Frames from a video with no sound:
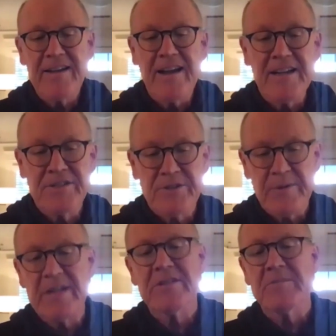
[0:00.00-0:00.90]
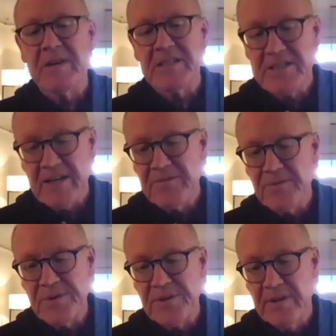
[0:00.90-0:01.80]
I surrounded myself
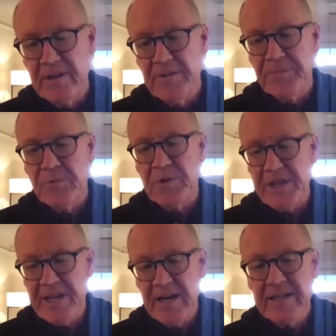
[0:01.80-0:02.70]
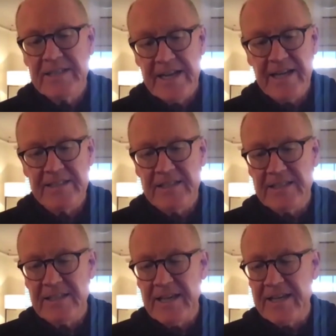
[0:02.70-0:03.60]
with young
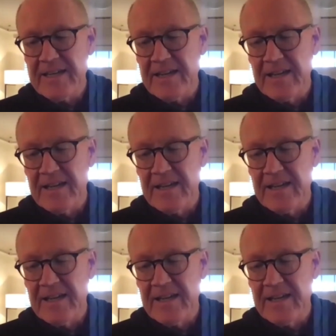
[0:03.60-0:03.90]
talent that